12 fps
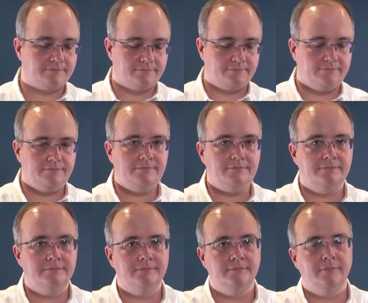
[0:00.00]

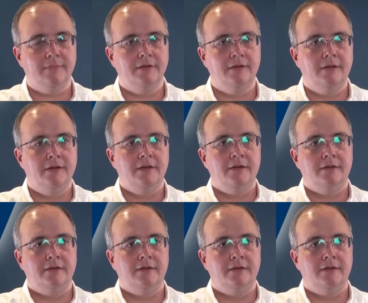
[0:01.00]
Nobody speaks.